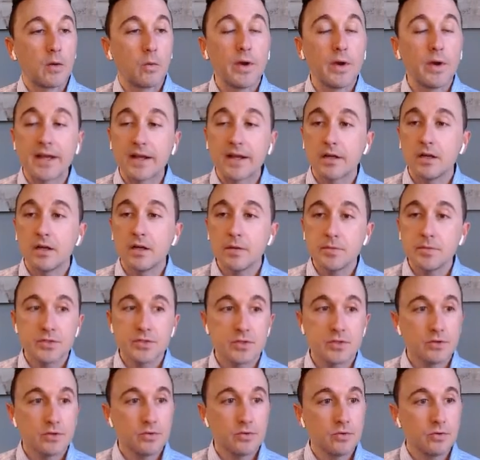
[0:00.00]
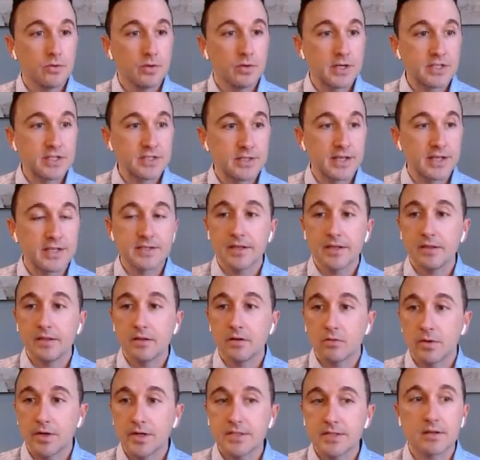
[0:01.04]
it comes to assessing the
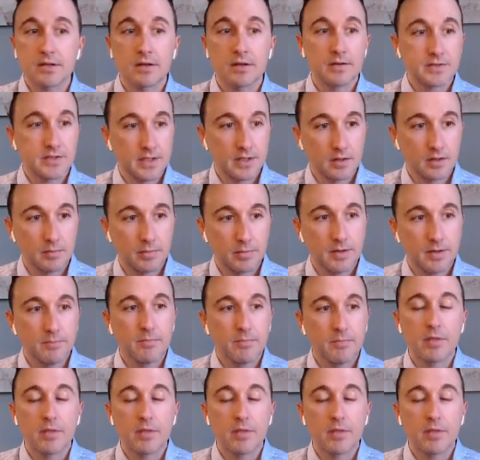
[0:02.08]
risk of syncope,